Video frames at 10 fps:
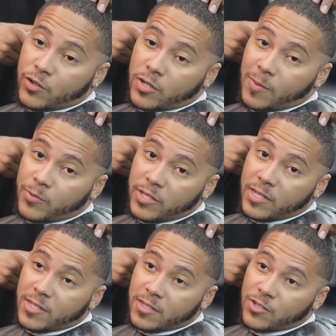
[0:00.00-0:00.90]
good couple of
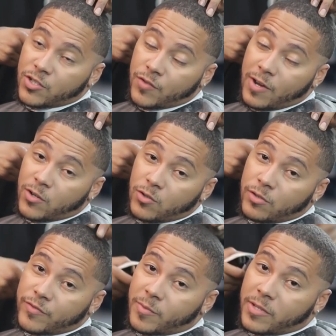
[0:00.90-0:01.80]
years, just around the
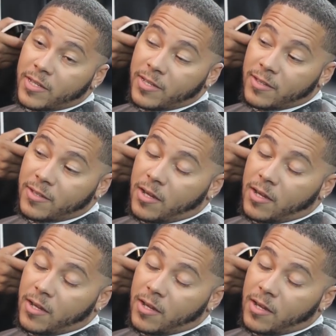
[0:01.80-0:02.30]
corner from here.